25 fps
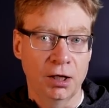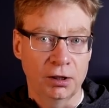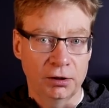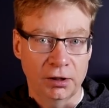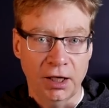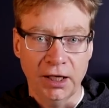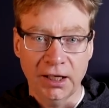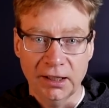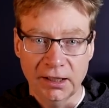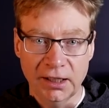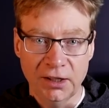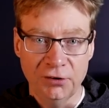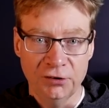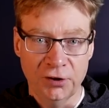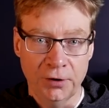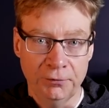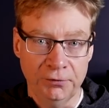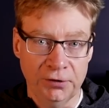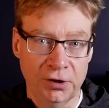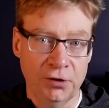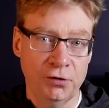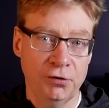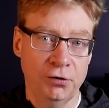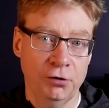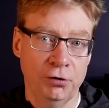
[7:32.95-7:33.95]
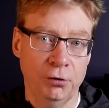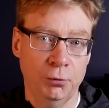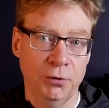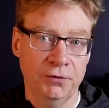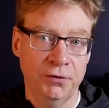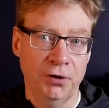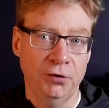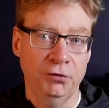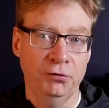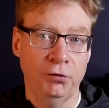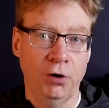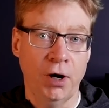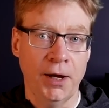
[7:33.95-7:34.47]
likely something to do with
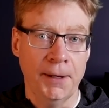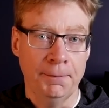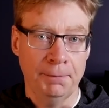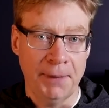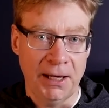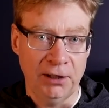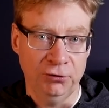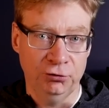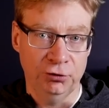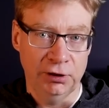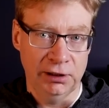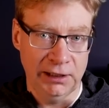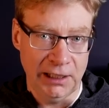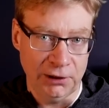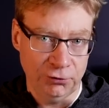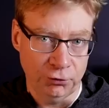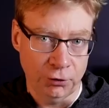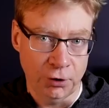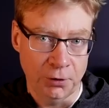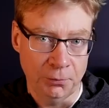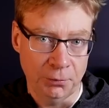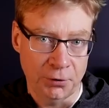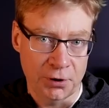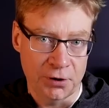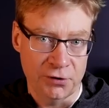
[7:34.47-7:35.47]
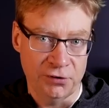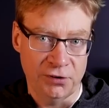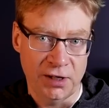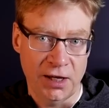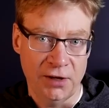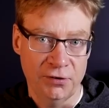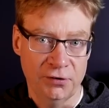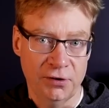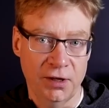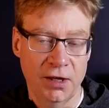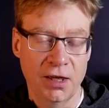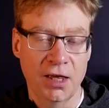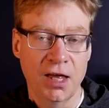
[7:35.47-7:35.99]
the dry battery electrode
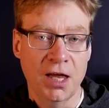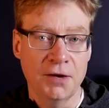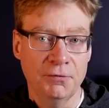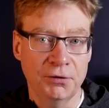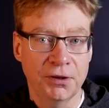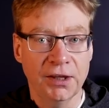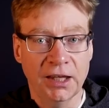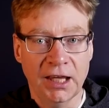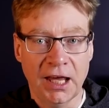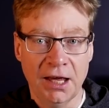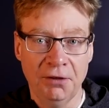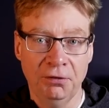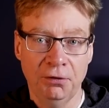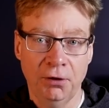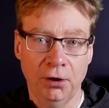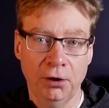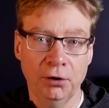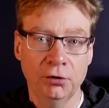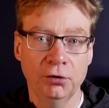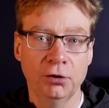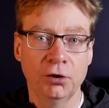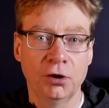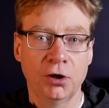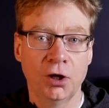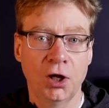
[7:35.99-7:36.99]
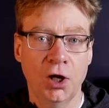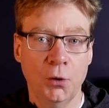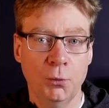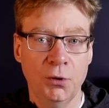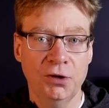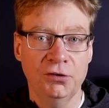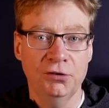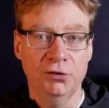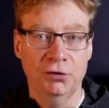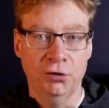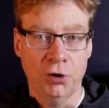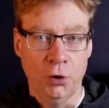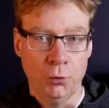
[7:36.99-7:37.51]
process for the cathode,
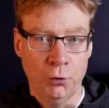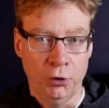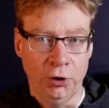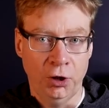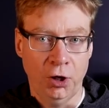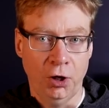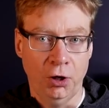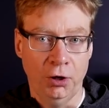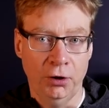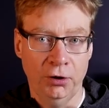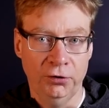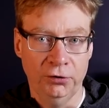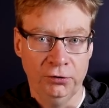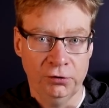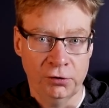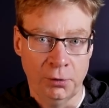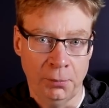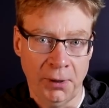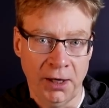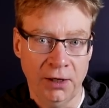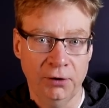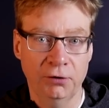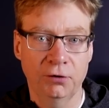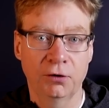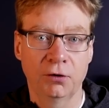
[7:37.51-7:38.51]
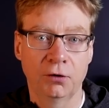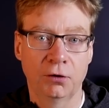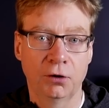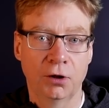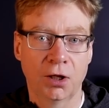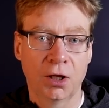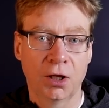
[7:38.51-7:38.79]
which no one asked about.